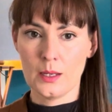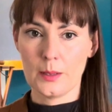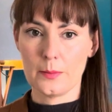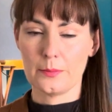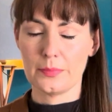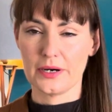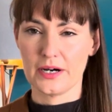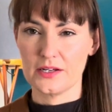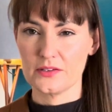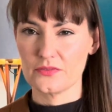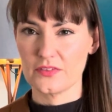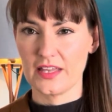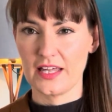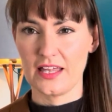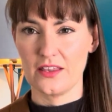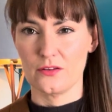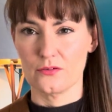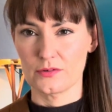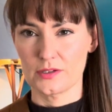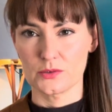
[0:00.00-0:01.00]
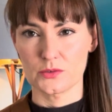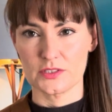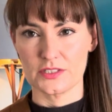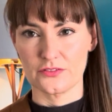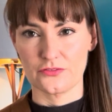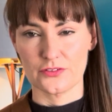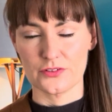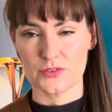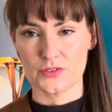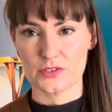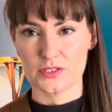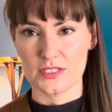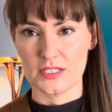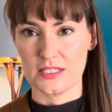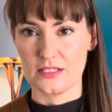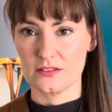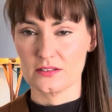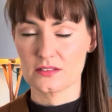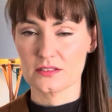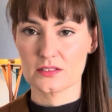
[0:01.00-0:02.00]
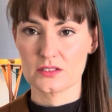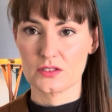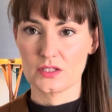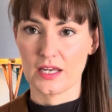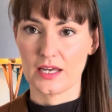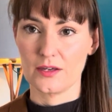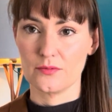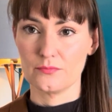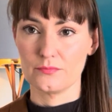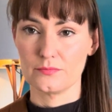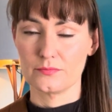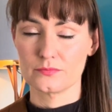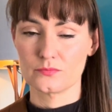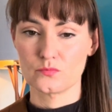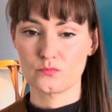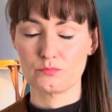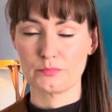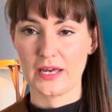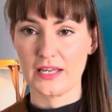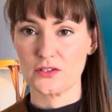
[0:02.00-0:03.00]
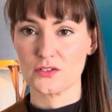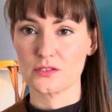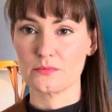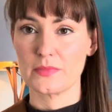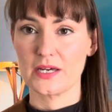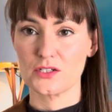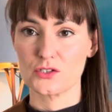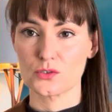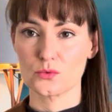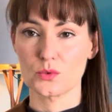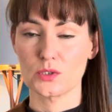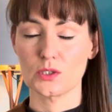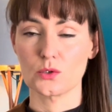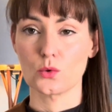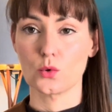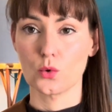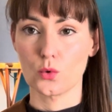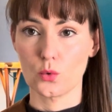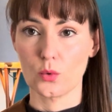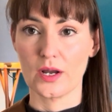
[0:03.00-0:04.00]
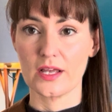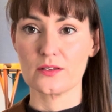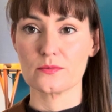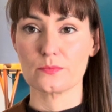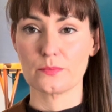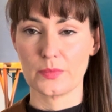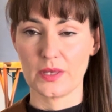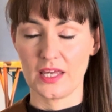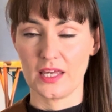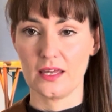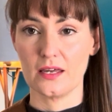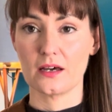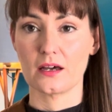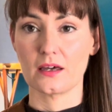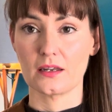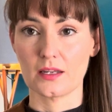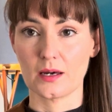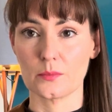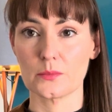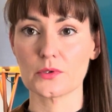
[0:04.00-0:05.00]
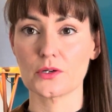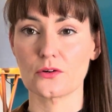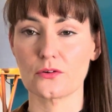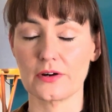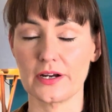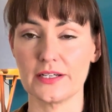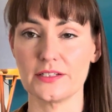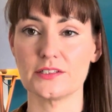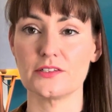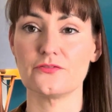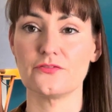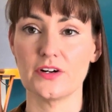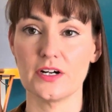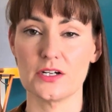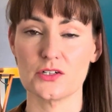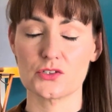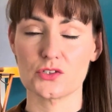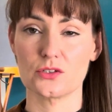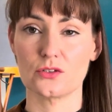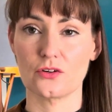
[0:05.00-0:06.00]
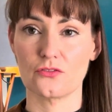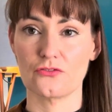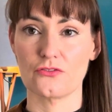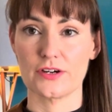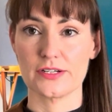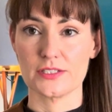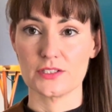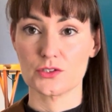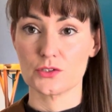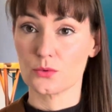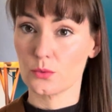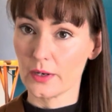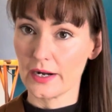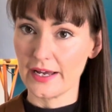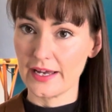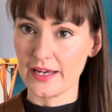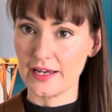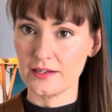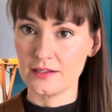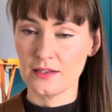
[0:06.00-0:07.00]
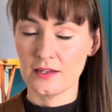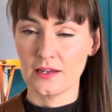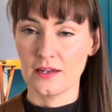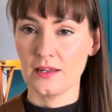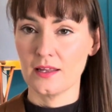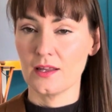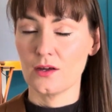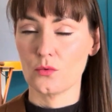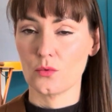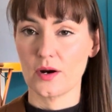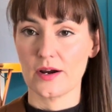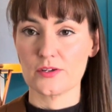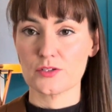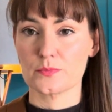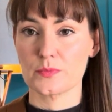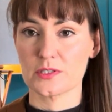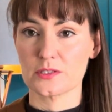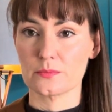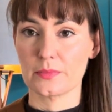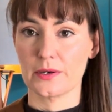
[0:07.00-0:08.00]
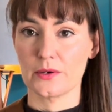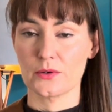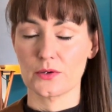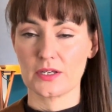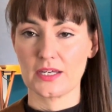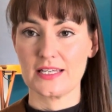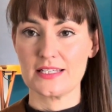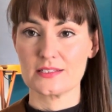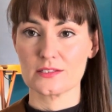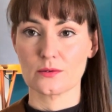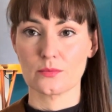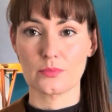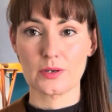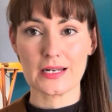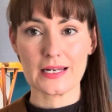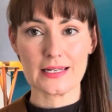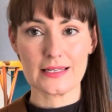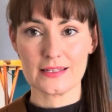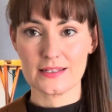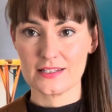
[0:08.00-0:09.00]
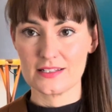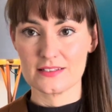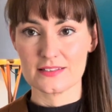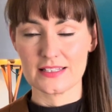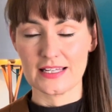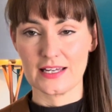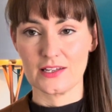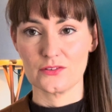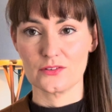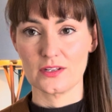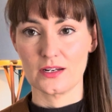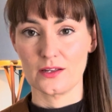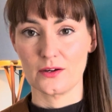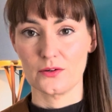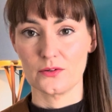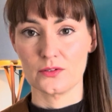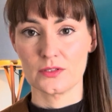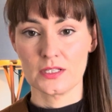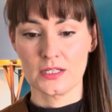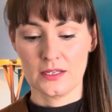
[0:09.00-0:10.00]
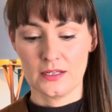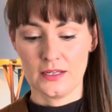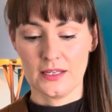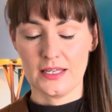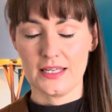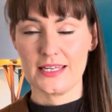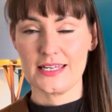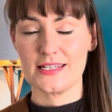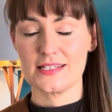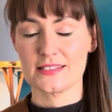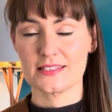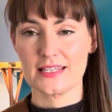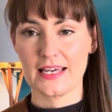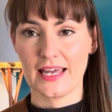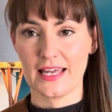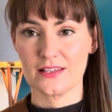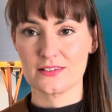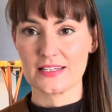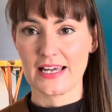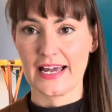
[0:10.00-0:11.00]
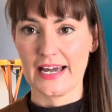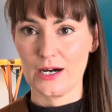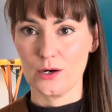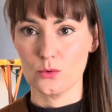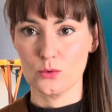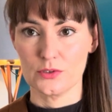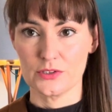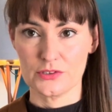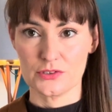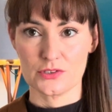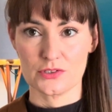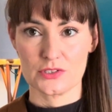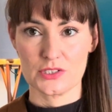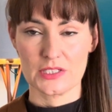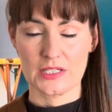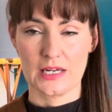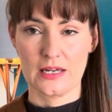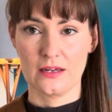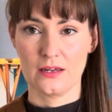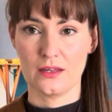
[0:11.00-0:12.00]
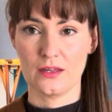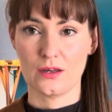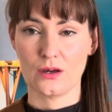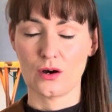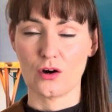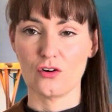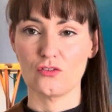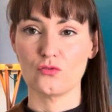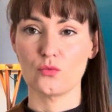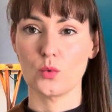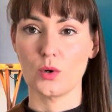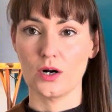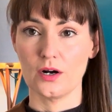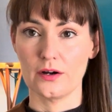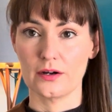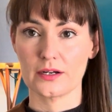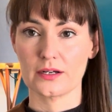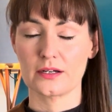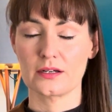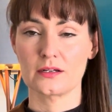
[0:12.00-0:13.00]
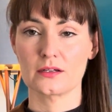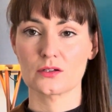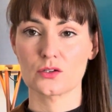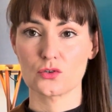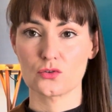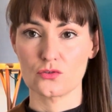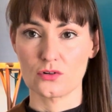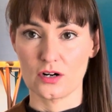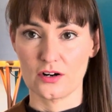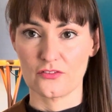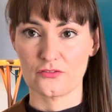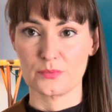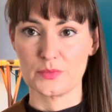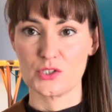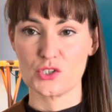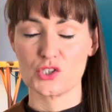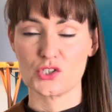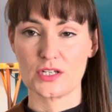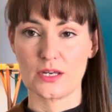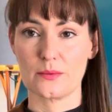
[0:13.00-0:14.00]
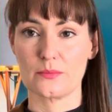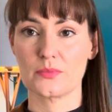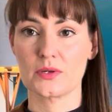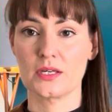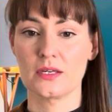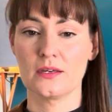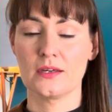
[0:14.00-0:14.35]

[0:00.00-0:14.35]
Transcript: but they're the real differences. Made to measure will always be an upgraded version of ready to wear, whereas bespoke is completely standalone. It takes hours of work, craftsmanship,